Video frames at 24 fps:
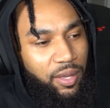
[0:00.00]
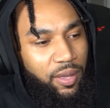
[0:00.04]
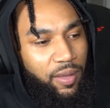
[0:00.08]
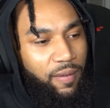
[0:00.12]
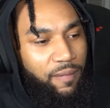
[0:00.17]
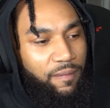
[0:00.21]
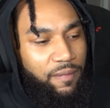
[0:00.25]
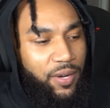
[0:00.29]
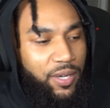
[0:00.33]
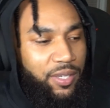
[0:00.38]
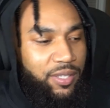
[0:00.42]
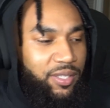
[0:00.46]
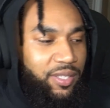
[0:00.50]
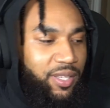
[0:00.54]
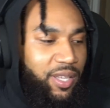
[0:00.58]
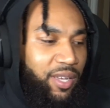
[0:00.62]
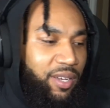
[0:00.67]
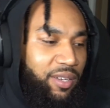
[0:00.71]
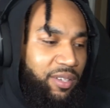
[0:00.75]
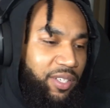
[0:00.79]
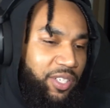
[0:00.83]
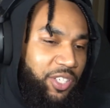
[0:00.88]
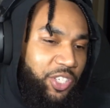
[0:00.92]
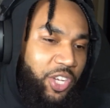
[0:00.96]
First day
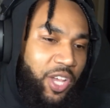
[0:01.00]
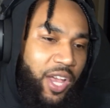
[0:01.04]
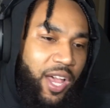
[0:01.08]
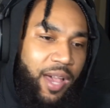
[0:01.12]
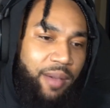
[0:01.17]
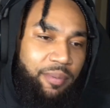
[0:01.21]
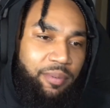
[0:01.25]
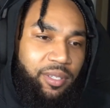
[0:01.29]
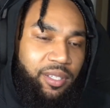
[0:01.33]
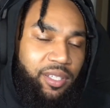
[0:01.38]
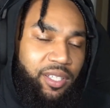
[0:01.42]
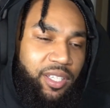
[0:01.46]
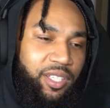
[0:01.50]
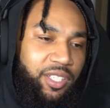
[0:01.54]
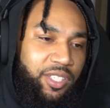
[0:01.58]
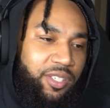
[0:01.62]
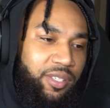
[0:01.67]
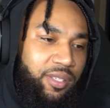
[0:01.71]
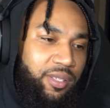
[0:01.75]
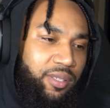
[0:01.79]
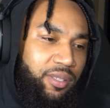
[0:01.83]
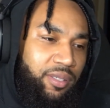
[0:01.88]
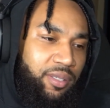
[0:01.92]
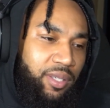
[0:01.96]
on the job and look at
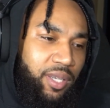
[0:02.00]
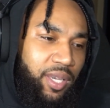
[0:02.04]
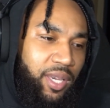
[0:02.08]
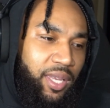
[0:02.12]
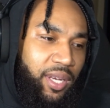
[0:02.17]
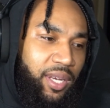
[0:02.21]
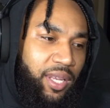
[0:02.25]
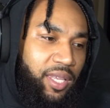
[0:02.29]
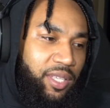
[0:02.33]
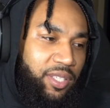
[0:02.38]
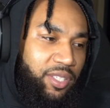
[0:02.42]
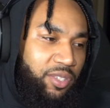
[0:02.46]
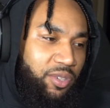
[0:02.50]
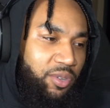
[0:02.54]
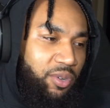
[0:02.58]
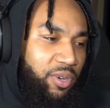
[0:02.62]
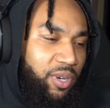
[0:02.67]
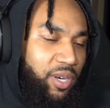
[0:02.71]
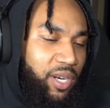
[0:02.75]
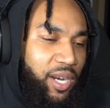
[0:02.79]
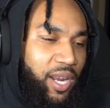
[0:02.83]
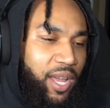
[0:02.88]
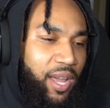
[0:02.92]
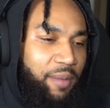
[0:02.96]
you. Getting
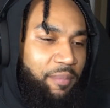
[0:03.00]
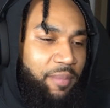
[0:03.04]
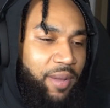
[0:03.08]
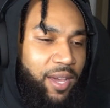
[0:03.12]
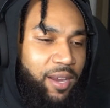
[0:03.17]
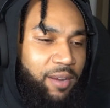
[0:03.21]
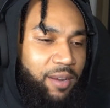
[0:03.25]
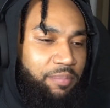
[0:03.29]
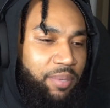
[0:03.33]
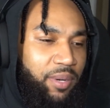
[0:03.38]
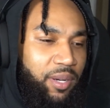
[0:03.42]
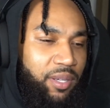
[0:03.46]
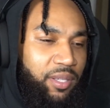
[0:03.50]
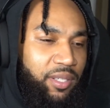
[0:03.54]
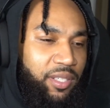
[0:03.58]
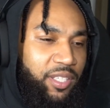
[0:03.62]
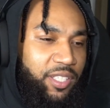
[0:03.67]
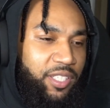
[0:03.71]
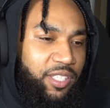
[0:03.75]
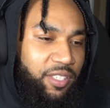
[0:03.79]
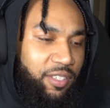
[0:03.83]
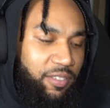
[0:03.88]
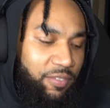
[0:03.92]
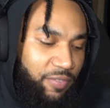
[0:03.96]
escorted out by the
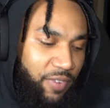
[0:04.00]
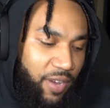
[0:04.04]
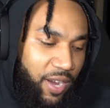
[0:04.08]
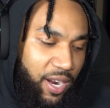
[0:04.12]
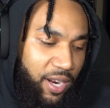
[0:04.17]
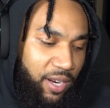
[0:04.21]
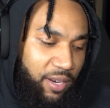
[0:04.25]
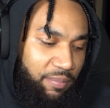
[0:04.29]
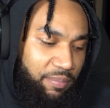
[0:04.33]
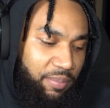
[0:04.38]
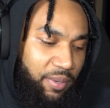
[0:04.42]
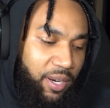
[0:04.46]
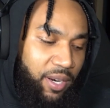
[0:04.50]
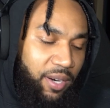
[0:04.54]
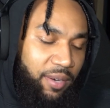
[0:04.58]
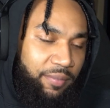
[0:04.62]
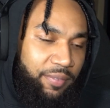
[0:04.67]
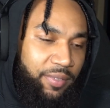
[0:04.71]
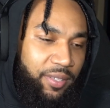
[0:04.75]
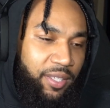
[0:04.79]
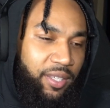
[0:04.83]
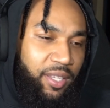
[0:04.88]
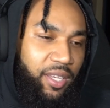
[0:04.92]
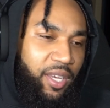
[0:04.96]
police and the fire
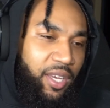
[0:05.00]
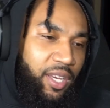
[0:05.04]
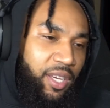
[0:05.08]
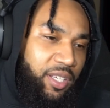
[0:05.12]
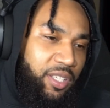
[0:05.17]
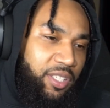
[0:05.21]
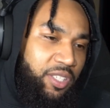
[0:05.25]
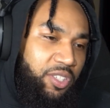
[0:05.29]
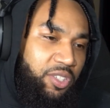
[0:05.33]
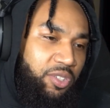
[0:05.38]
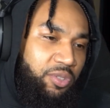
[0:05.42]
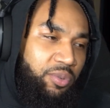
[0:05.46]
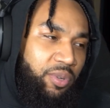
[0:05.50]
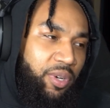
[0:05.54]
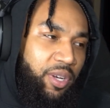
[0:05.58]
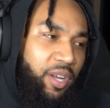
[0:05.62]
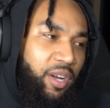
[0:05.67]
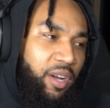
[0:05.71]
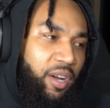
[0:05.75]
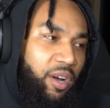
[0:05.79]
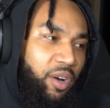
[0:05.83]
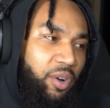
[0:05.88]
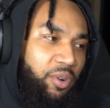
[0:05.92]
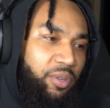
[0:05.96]
department because you went
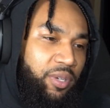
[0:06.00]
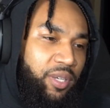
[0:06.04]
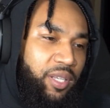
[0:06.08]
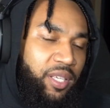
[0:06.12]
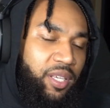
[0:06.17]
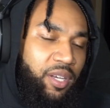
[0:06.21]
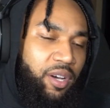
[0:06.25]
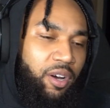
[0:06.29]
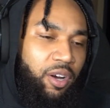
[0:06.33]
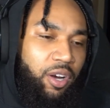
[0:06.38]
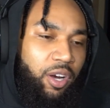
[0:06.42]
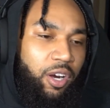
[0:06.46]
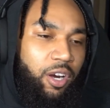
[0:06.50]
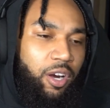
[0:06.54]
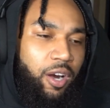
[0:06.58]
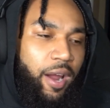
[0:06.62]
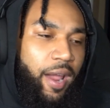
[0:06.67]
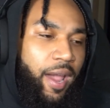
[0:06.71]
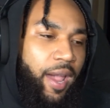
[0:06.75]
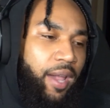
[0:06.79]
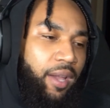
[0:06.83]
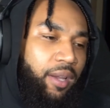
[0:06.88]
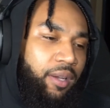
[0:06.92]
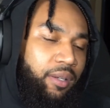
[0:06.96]
an OD on
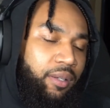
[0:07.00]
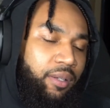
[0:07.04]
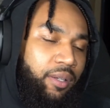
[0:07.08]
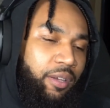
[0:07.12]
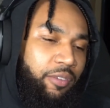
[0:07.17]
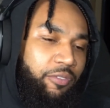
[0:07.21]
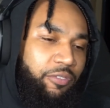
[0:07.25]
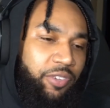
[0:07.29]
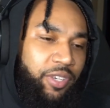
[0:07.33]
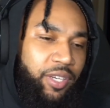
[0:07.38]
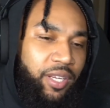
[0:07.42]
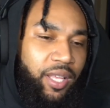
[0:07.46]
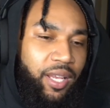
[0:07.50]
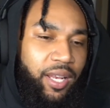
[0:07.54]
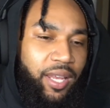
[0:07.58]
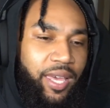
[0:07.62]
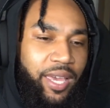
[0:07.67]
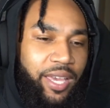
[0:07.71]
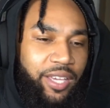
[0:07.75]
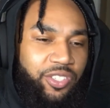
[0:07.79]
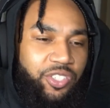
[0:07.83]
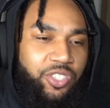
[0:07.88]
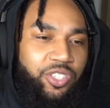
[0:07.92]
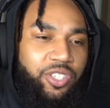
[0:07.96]
crack and vanilla
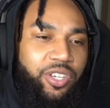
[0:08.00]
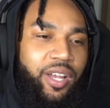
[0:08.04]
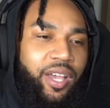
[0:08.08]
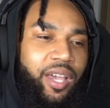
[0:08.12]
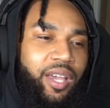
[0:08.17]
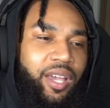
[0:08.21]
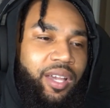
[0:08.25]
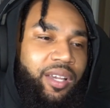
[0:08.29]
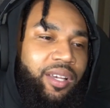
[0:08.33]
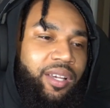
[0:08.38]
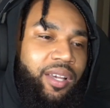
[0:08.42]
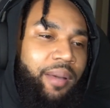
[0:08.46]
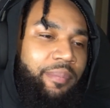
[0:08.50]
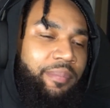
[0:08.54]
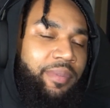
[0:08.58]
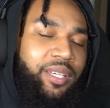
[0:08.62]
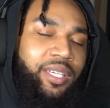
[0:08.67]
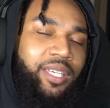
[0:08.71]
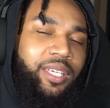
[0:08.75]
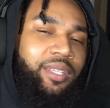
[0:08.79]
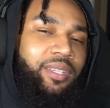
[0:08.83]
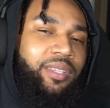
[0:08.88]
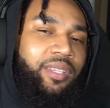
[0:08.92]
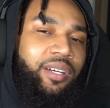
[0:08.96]
extract. I'm gonna
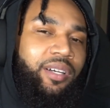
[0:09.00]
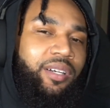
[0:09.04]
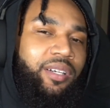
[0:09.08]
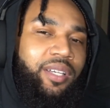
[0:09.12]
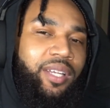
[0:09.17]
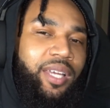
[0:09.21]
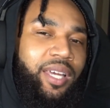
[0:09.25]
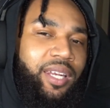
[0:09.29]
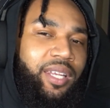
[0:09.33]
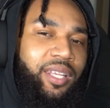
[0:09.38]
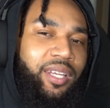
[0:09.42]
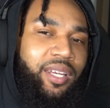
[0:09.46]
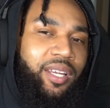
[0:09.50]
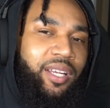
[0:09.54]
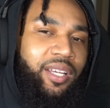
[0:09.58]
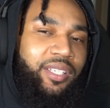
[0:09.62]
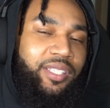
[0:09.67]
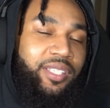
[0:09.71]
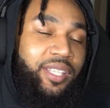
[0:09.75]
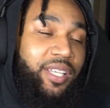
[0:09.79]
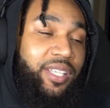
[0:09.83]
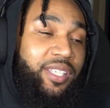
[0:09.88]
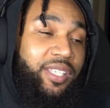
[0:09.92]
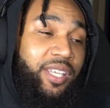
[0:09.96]
keep throwing that in there because
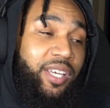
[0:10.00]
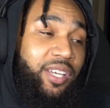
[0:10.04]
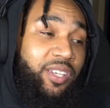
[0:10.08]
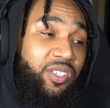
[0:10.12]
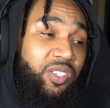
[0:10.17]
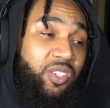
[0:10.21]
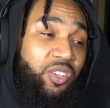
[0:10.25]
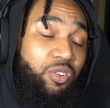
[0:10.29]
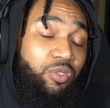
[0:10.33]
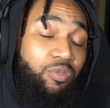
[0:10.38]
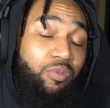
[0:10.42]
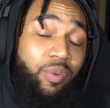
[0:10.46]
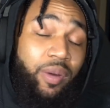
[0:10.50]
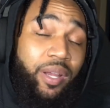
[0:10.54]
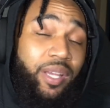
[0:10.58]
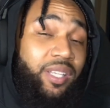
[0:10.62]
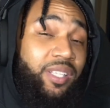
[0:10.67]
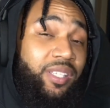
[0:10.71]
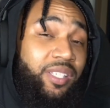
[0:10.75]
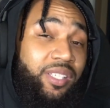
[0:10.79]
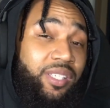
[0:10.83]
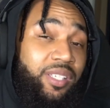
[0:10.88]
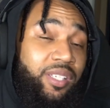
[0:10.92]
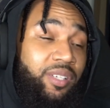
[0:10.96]
that sounds
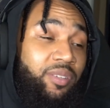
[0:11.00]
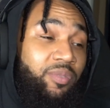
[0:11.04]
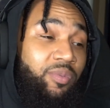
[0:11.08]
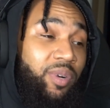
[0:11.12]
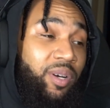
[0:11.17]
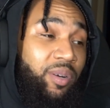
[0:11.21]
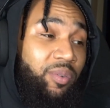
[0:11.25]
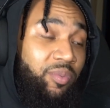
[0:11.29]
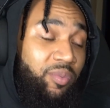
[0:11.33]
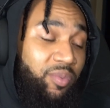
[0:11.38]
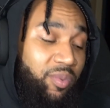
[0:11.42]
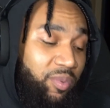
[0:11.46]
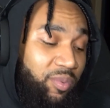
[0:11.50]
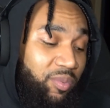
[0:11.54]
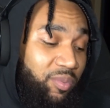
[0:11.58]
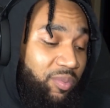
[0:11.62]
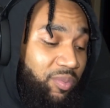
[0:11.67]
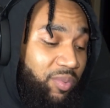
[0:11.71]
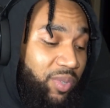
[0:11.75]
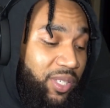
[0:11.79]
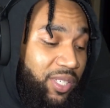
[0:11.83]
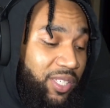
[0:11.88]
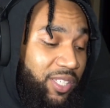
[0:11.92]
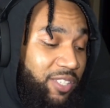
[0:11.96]
crazy.
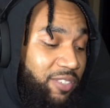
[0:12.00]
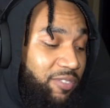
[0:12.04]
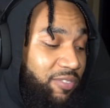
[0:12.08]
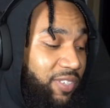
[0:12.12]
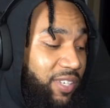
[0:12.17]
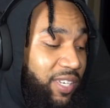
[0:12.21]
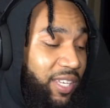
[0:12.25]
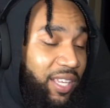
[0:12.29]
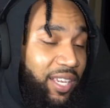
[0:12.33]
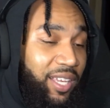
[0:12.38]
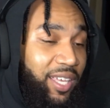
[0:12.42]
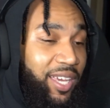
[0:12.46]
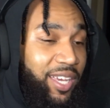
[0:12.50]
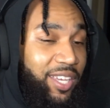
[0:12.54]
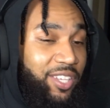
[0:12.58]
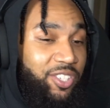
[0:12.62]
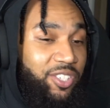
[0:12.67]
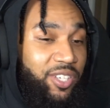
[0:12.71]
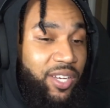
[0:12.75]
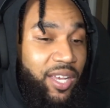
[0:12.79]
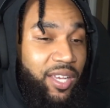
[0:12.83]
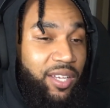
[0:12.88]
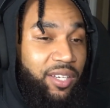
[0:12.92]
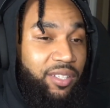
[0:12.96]
What does the vanilla
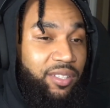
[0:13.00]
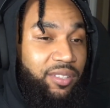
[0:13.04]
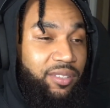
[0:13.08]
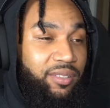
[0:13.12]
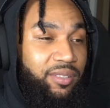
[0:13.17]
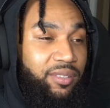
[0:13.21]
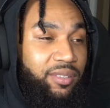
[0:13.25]
extract do?